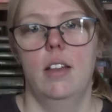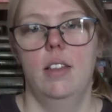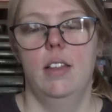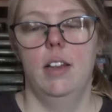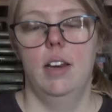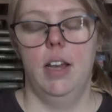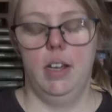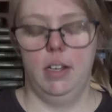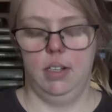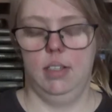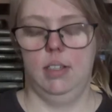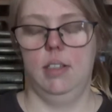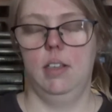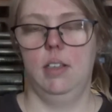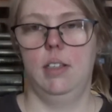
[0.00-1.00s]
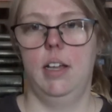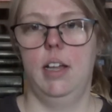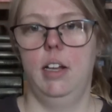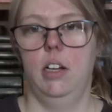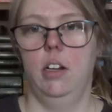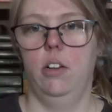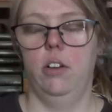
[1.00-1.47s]
The next
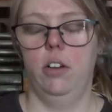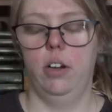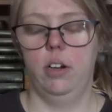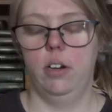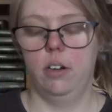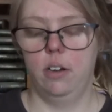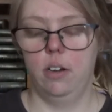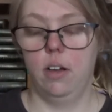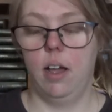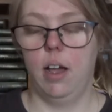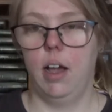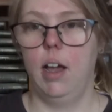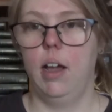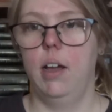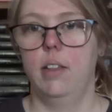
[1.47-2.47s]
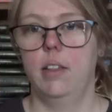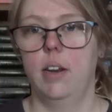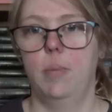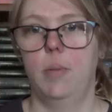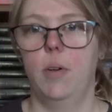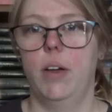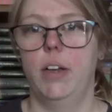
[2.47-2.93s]
standalone that
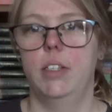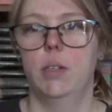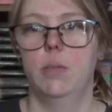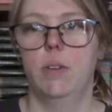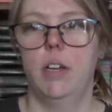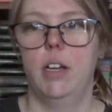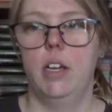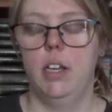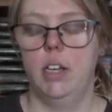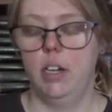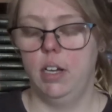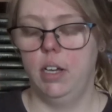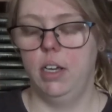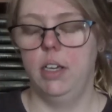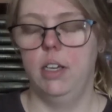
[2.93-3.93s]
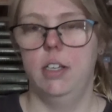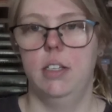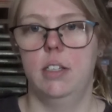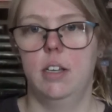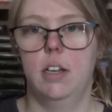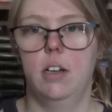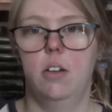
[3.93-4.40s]
I'm going to read
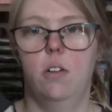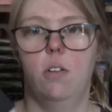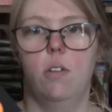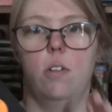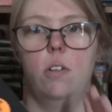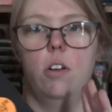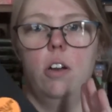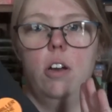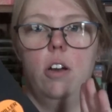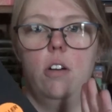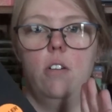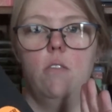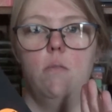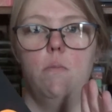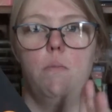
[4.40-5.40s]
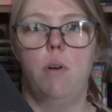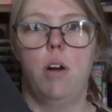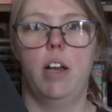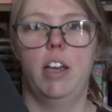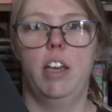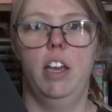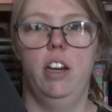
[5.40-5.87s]
is Gone Girl
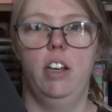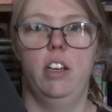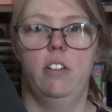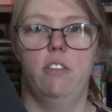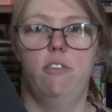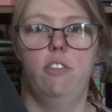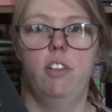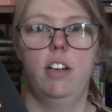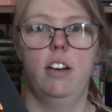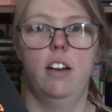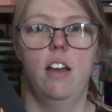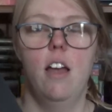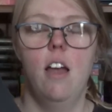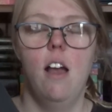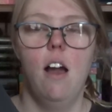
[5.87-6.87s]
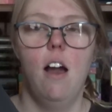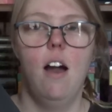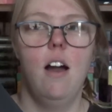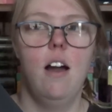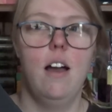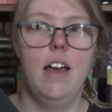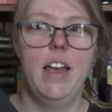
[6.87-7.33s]
by Gillian Flynn.
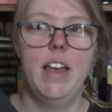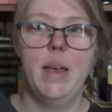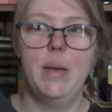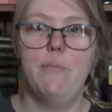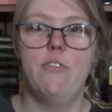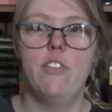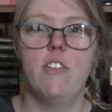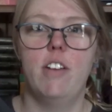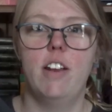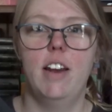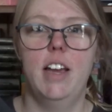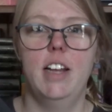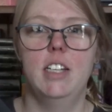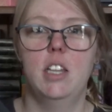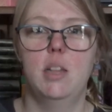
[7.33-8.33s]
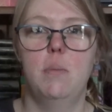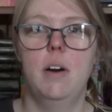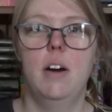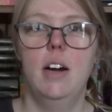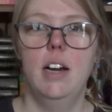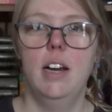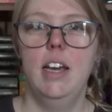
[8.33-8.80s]
I am very late to the
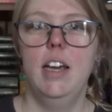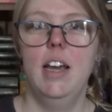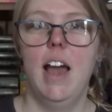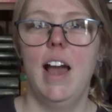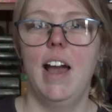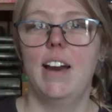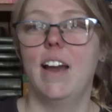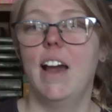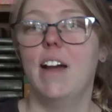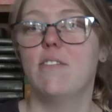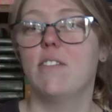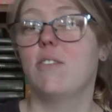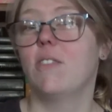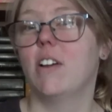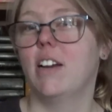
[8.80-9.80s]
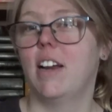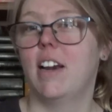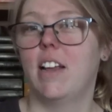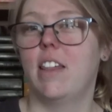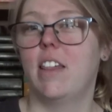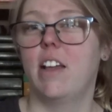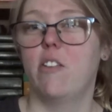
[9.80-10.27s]
party and haven't read
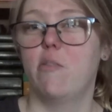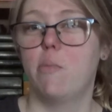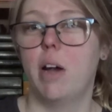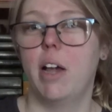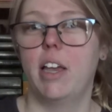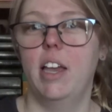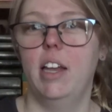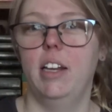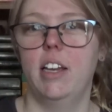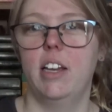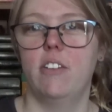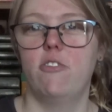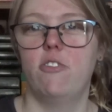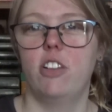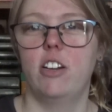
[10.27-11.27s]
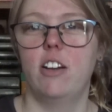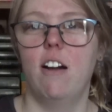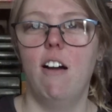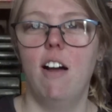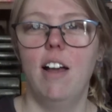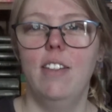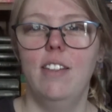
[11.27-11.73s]
anything by Gillian Flynn
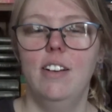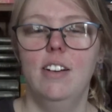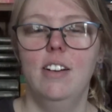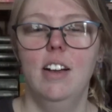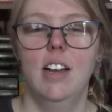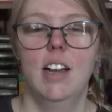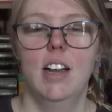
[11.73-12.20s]
either.